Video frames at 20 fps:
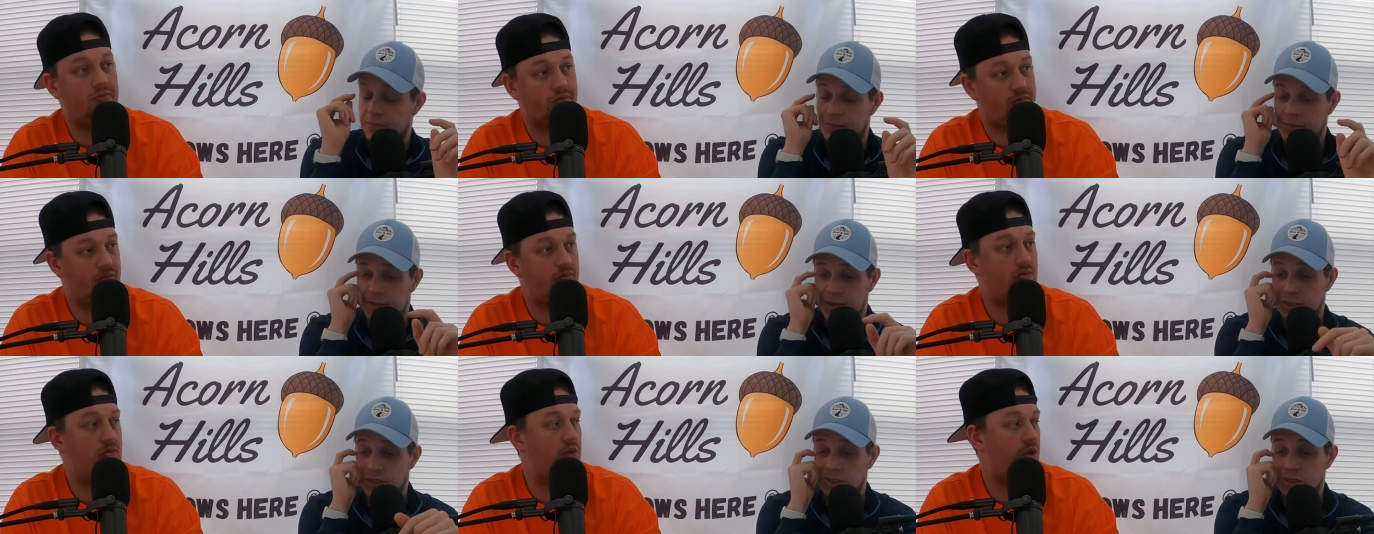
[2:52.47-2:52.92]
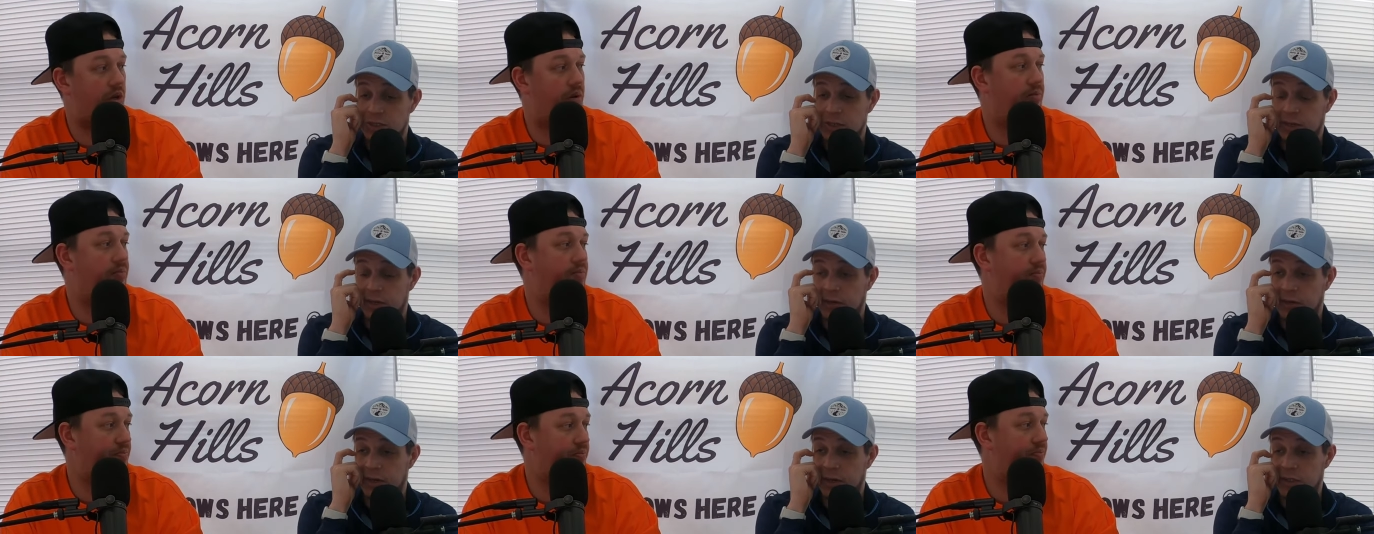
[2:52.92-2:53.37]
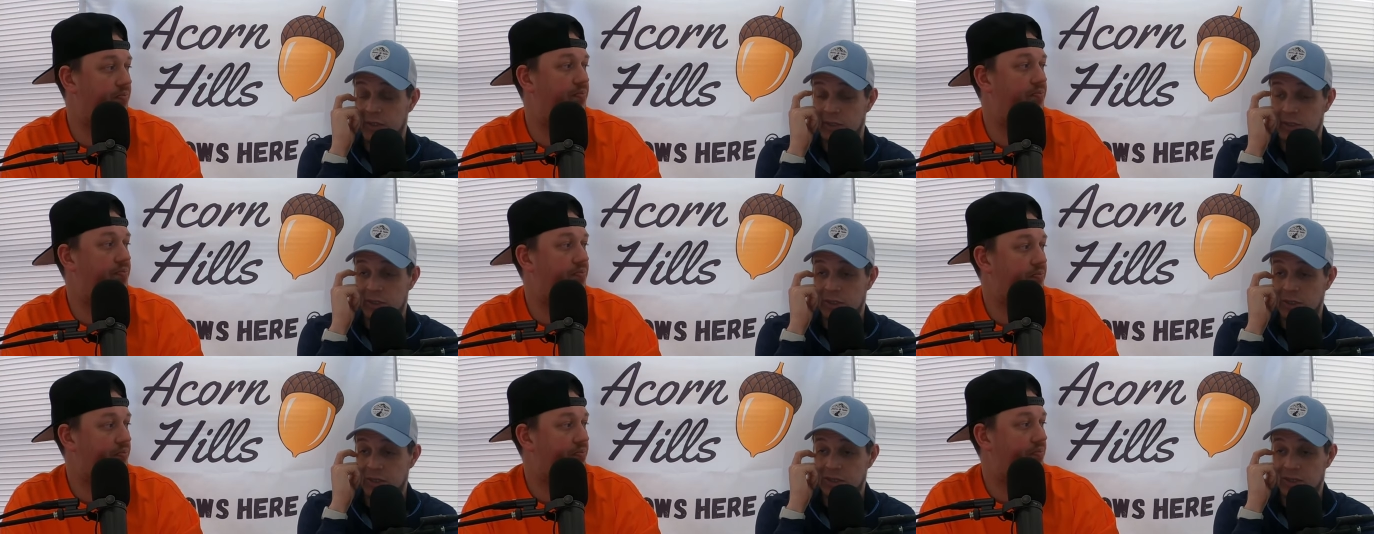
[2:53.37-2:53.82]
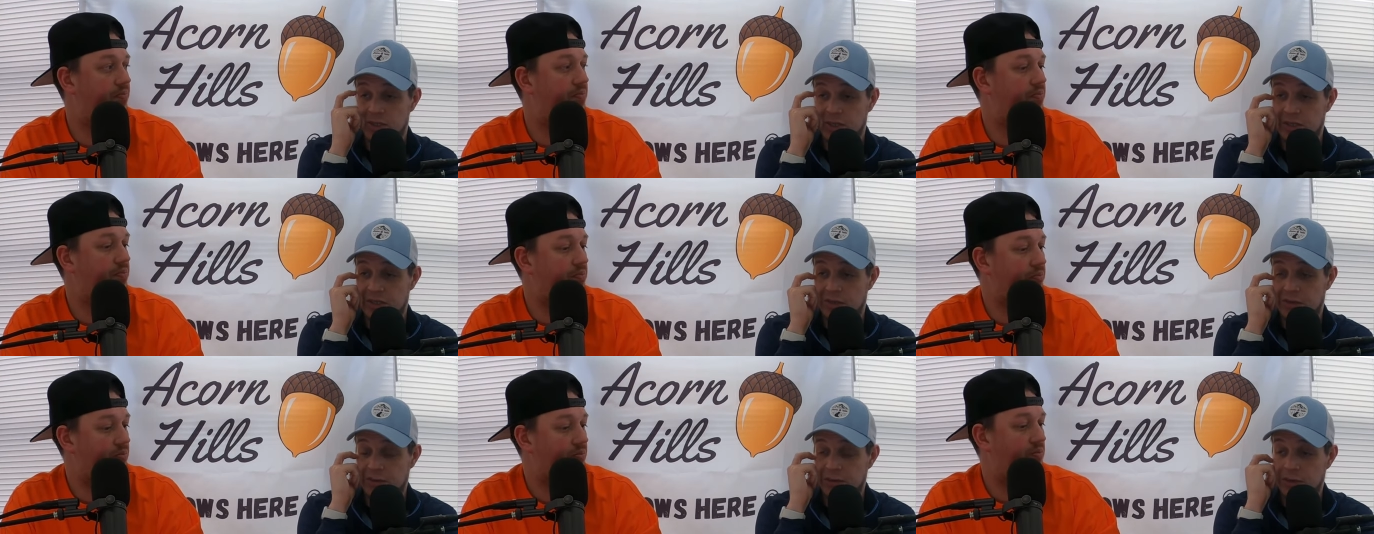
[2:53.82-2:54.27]
Speaker 1: This hmm. year, it just
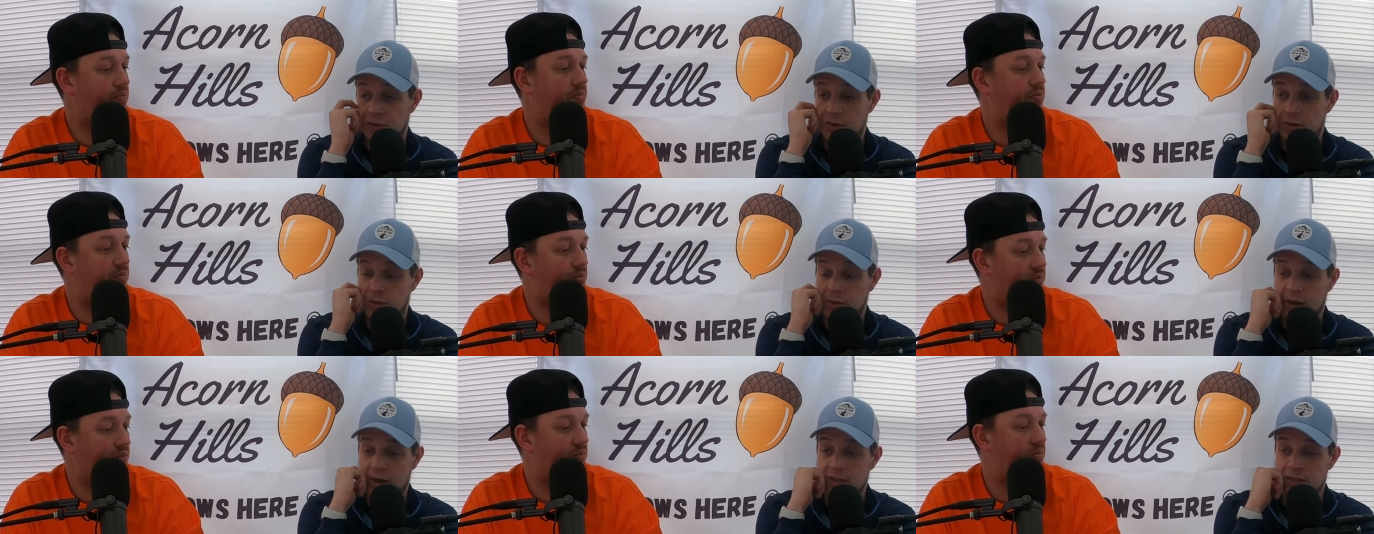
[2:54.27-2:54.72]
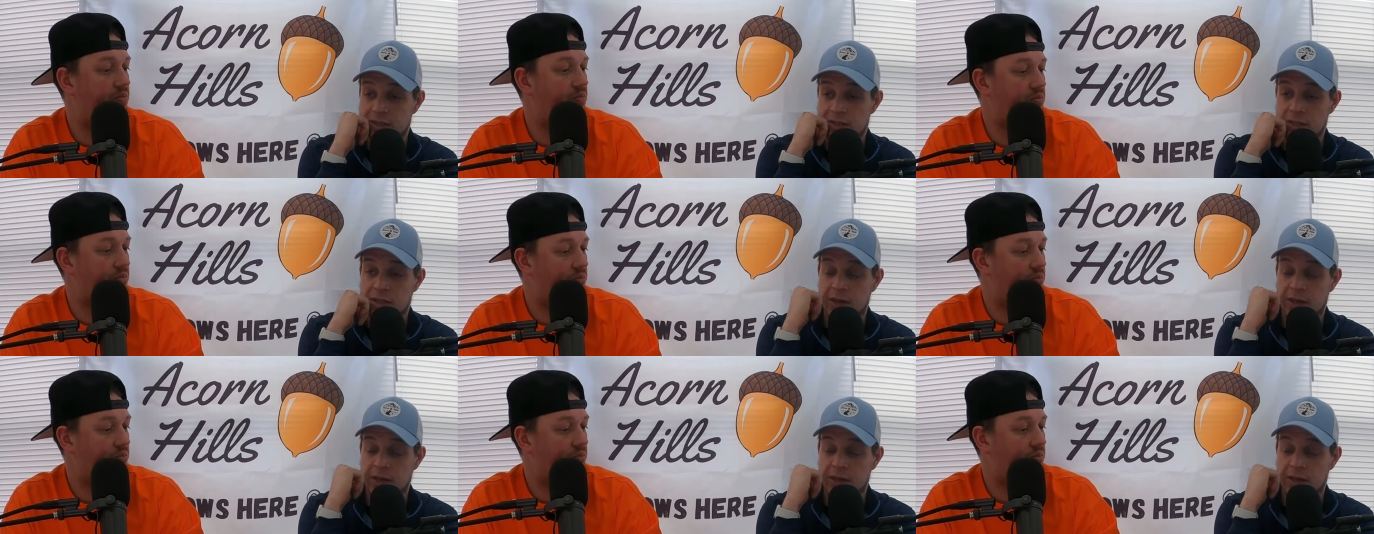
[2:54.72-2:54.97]
changed for the U.S.